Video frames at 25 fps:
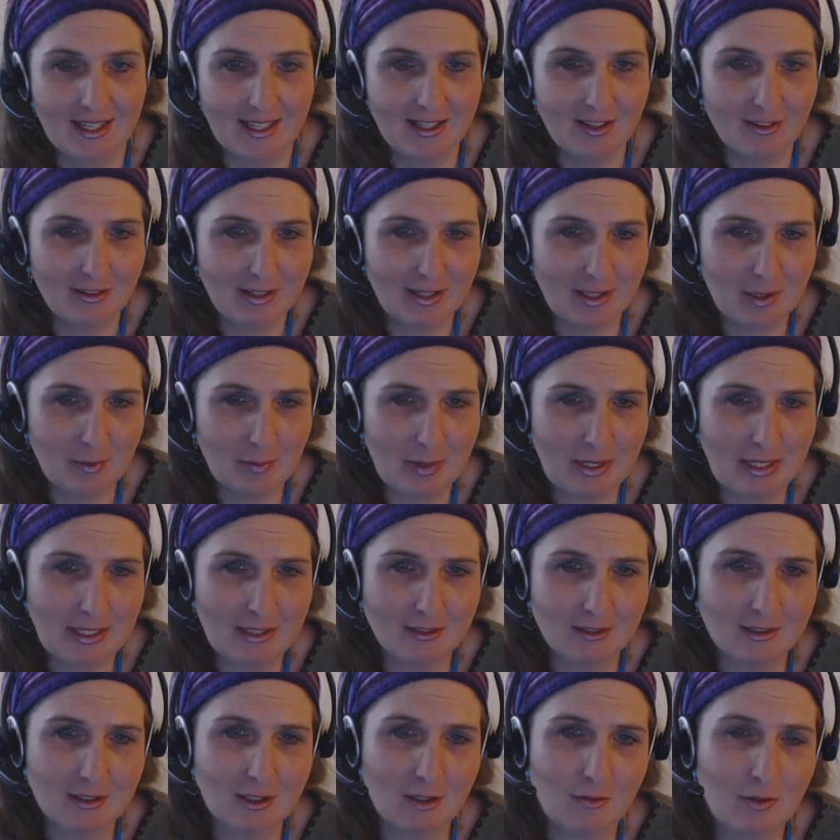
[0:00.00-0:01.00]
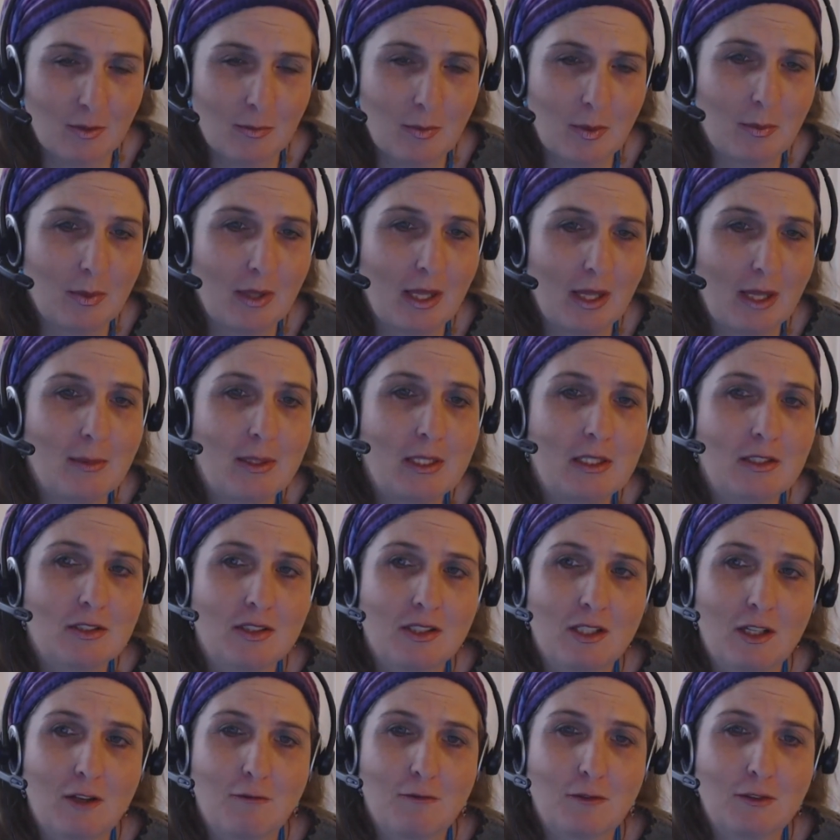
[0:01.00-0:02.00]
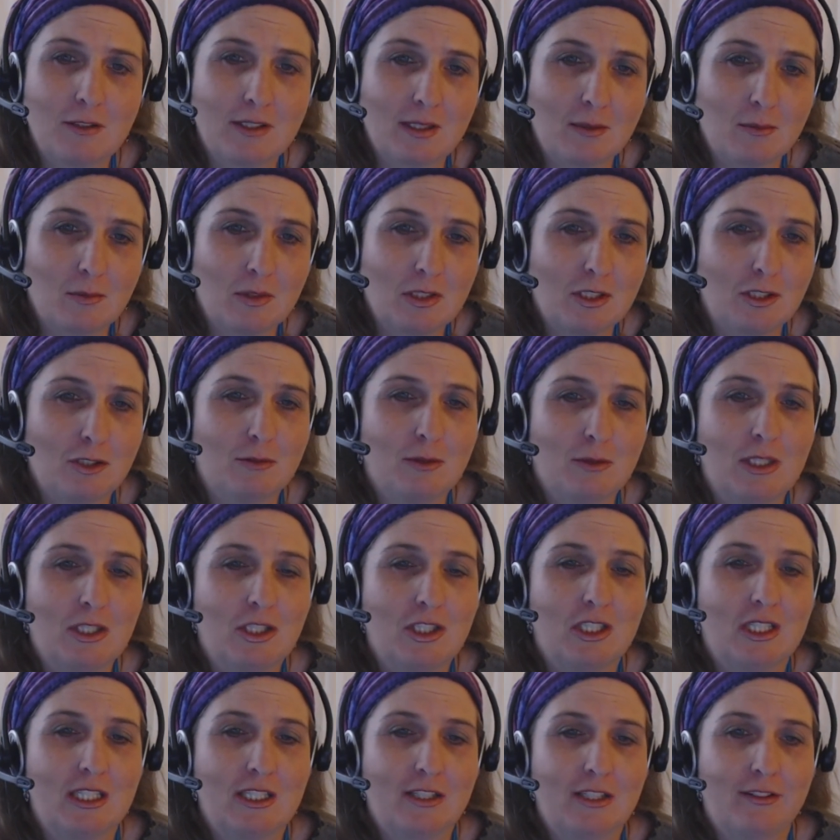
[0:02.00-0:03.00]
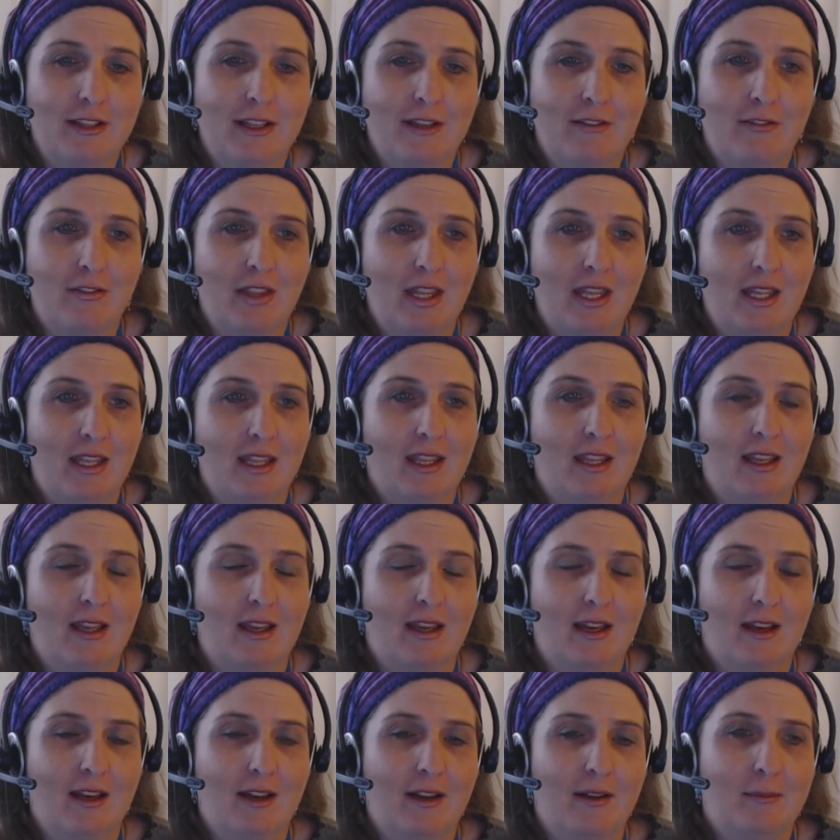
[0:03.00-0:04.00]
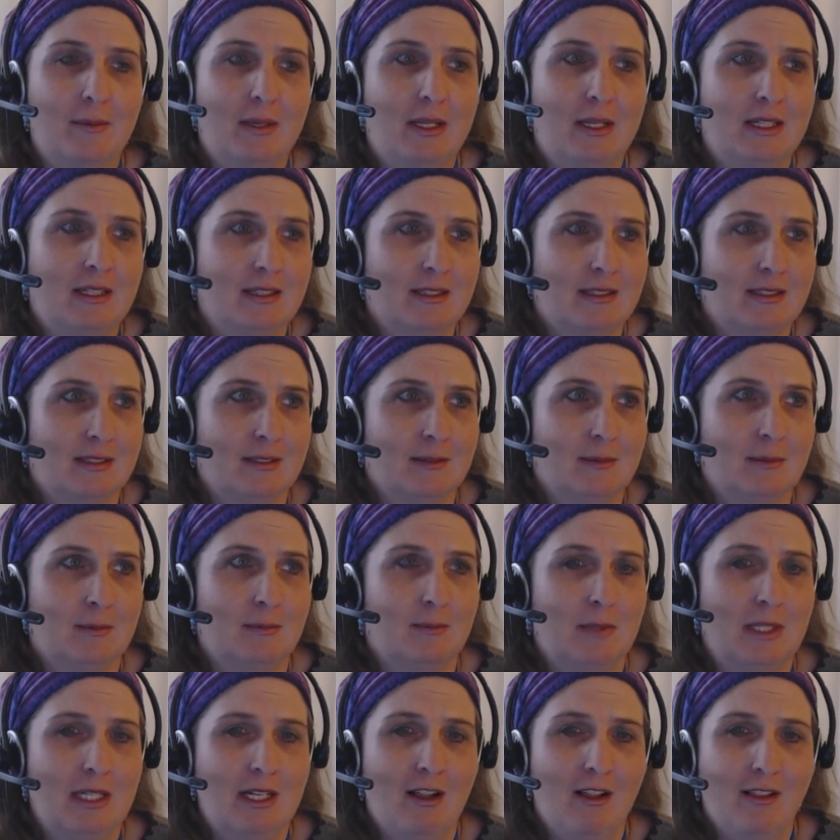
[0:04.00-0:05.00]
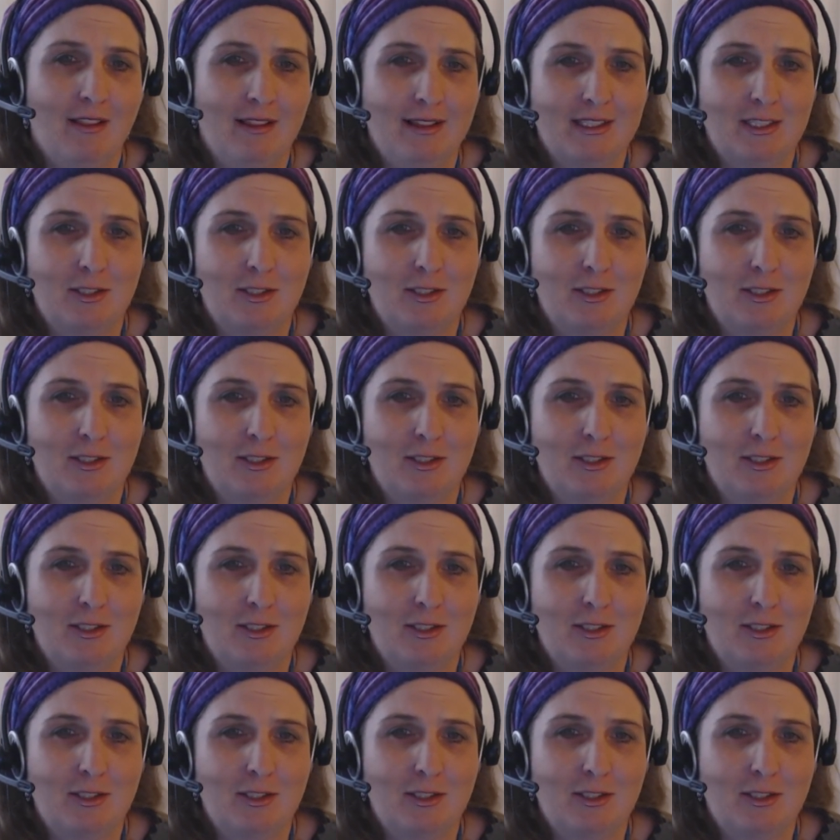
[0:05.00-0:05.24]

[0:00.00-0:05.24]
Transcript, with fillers: And you're kind of beating yourself up and blaming yourself for some situation in your life that, um, in all